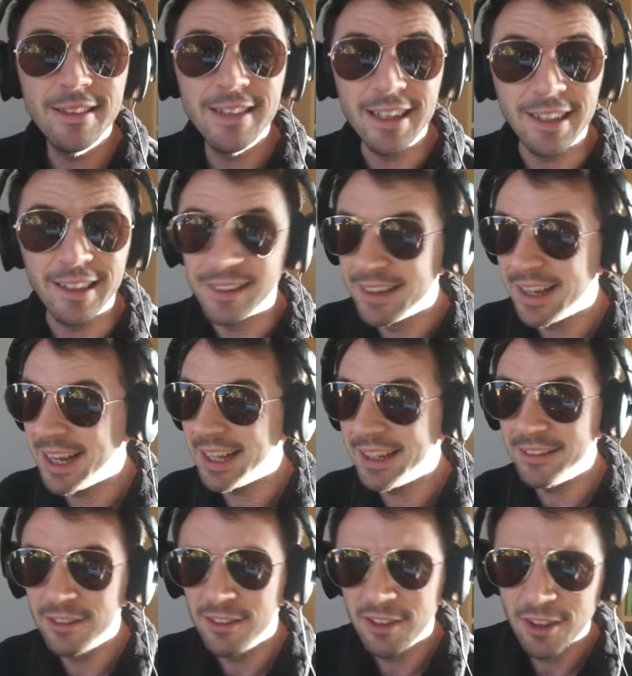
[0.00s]
in
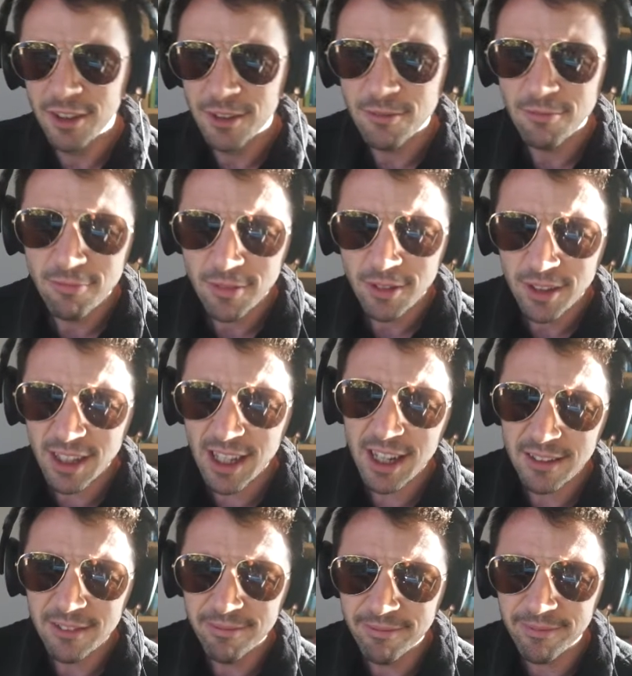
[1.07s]
and, yeah,
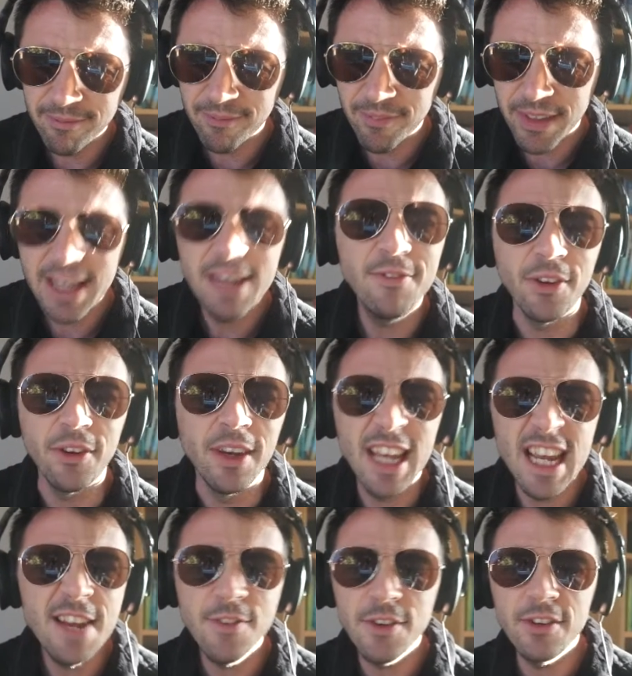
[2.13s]

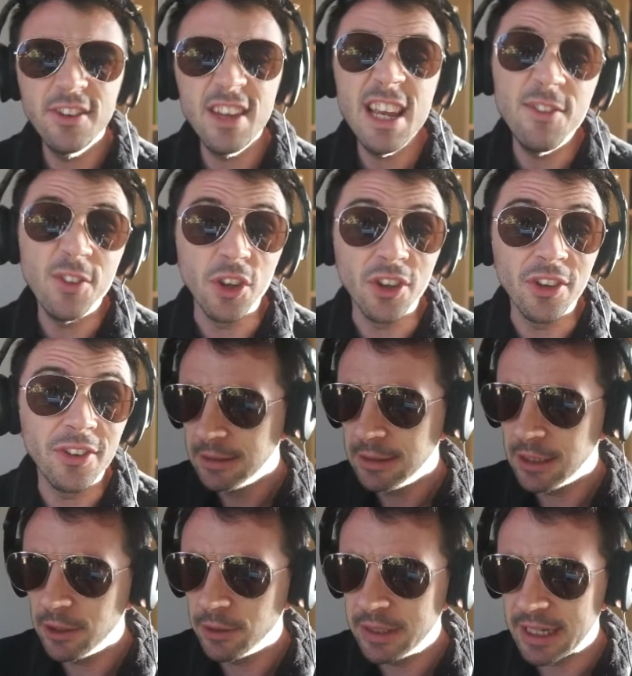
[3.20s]
even Stevens.
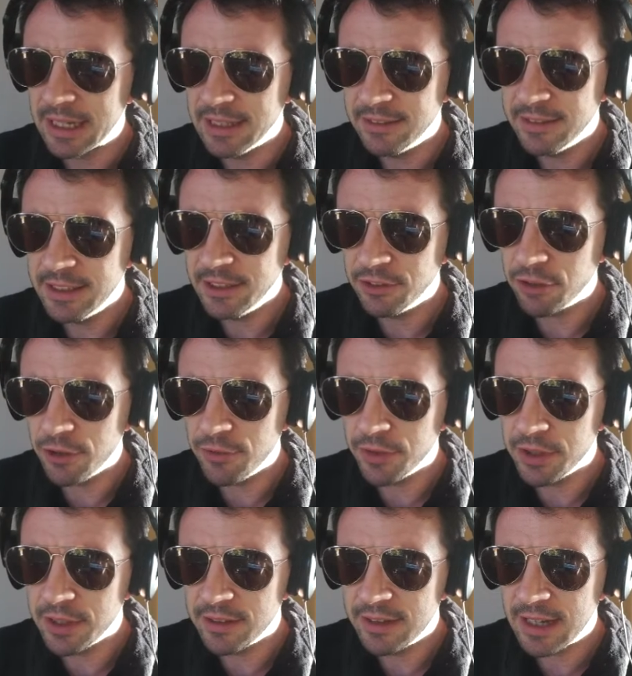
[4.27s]
Okay, here's Kidsgrove on
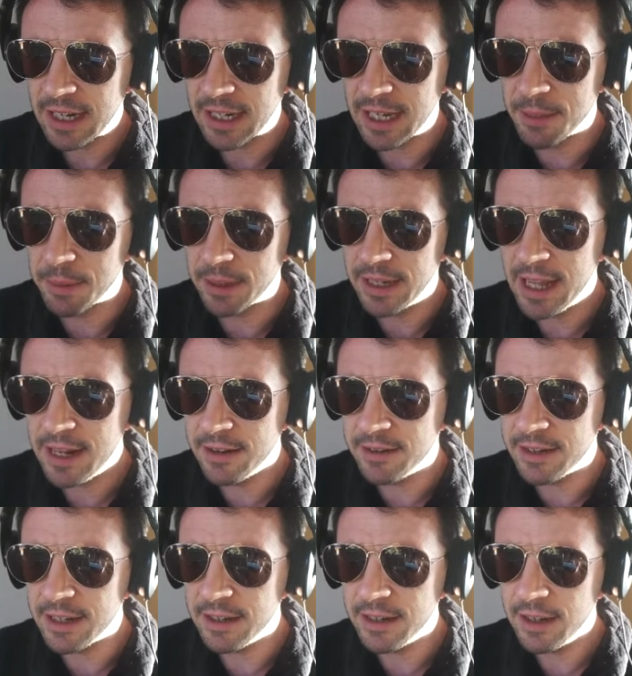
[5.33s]
the attack here, but
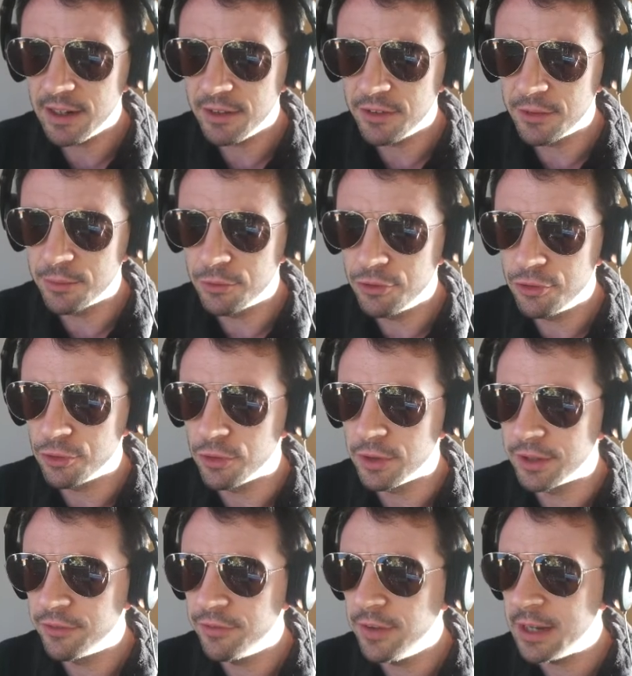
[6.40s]
Kennedy cuts them short
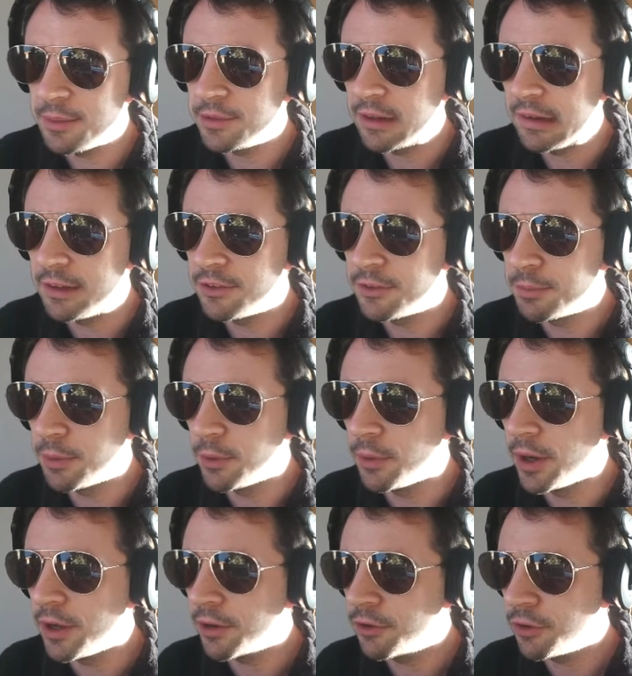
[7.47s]
and Phillips clears the ball
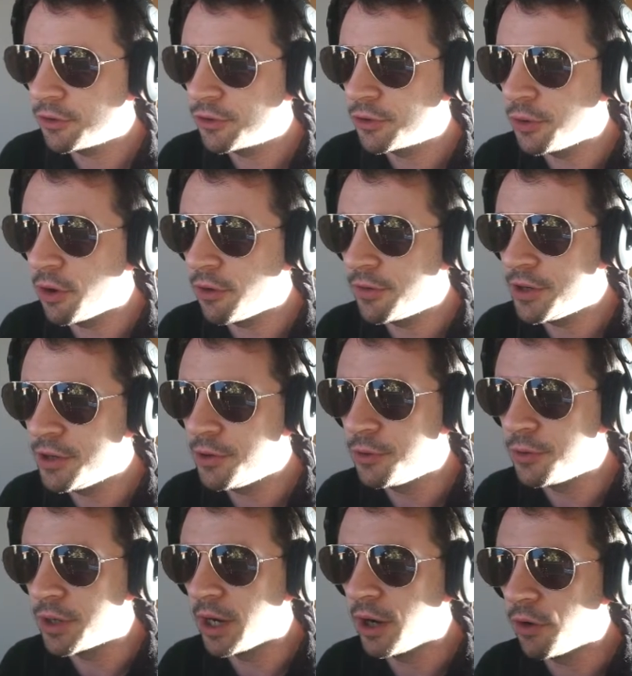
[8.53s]
across to
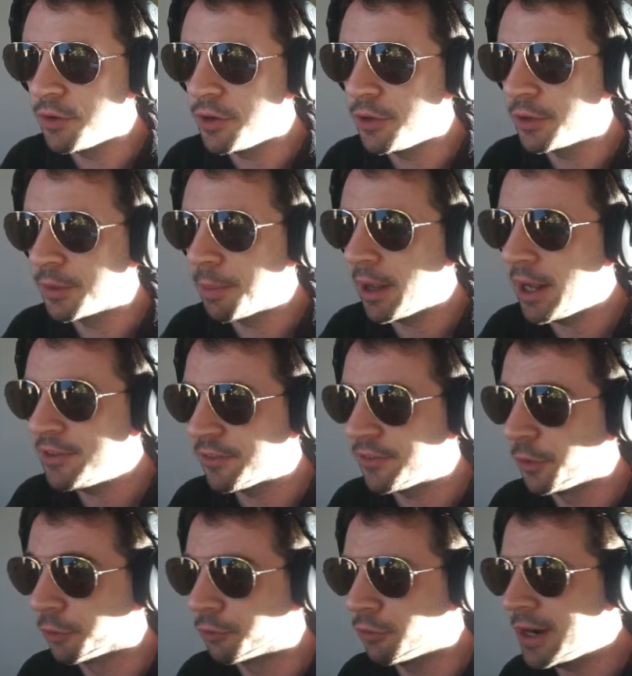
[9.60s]
Orenuga. Orenuga plays it
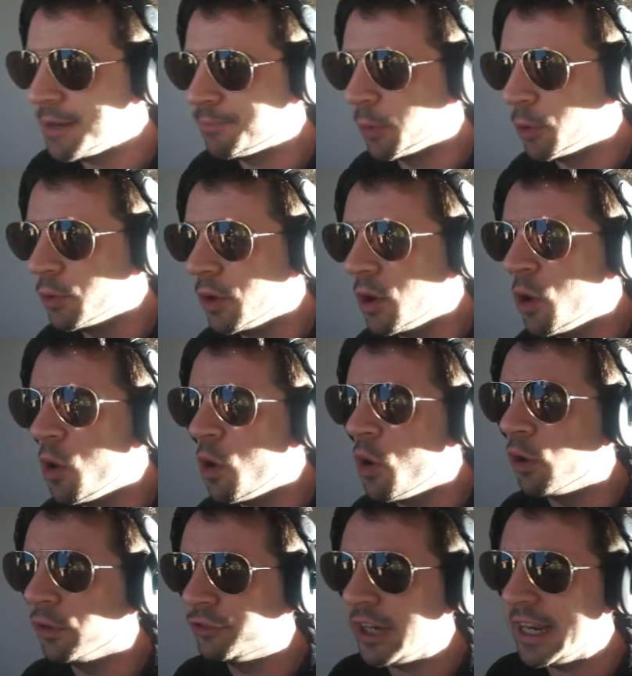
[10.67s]
forward. Great ball.
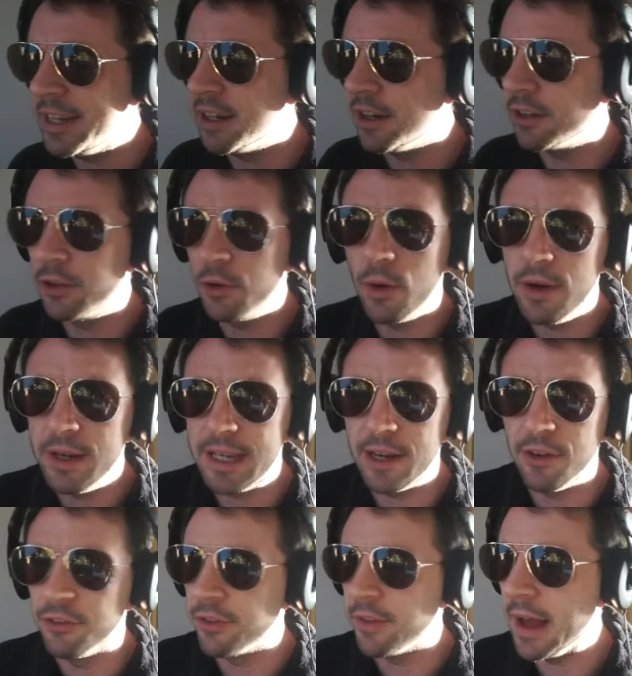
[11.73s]
Oh, J can't quite get
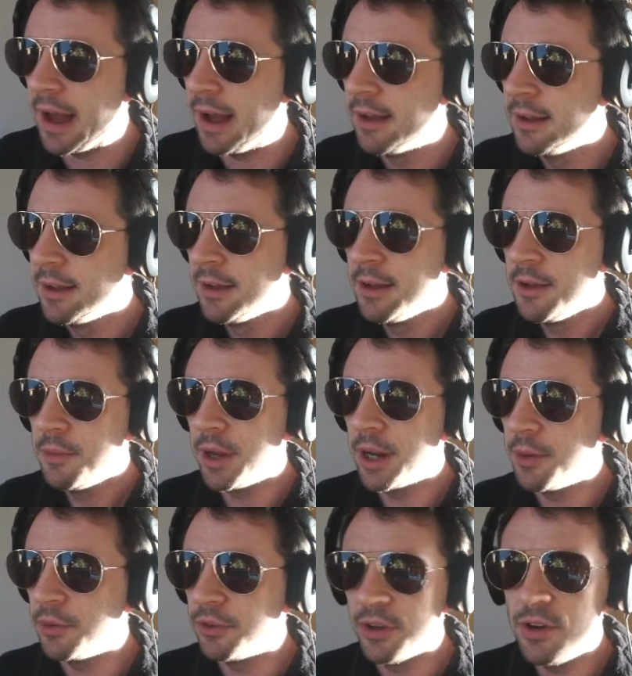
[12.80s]
onto that. But
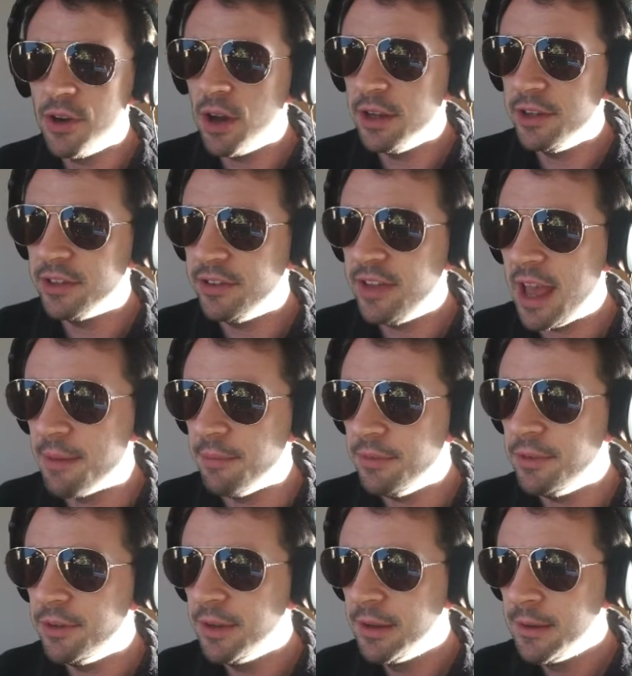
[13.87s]
it was a nice attempt.